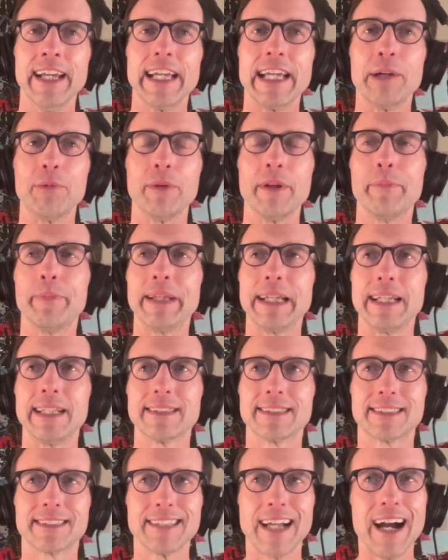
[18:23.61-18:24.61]
it would be
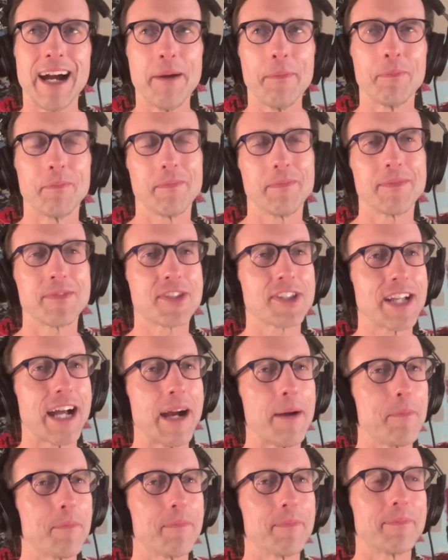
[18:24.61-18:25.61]
stop,
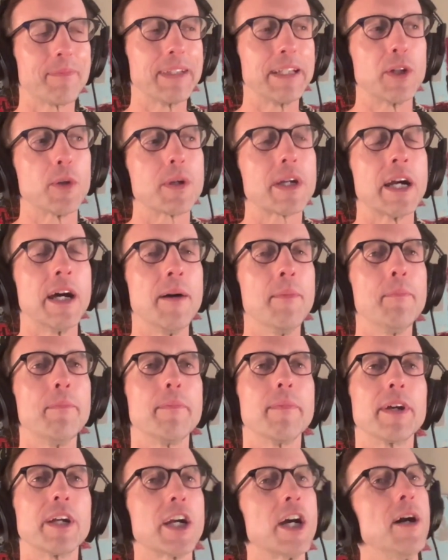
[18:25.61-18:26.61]
stop, you know, come
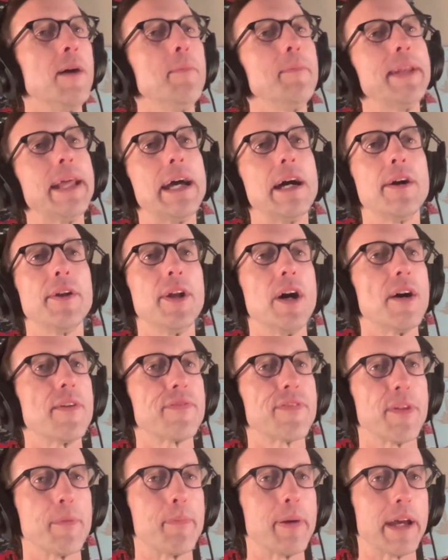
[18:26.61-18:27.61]
come down
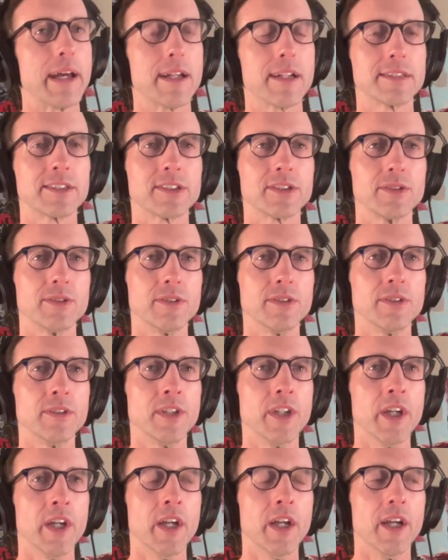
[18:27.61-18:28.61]
off the pedestal
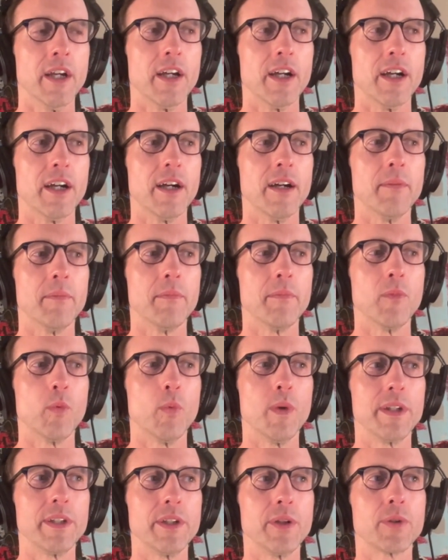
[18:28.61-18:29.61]
um,
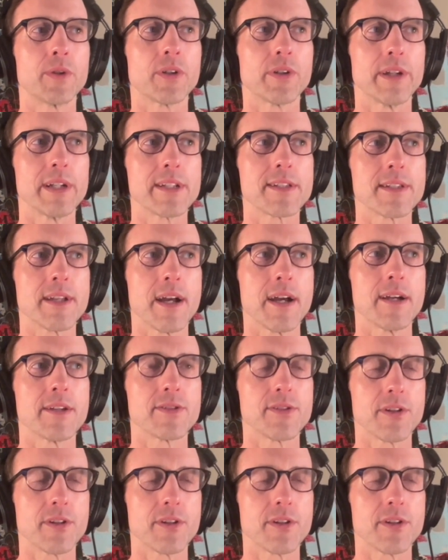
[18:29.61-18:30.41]
when you criticize.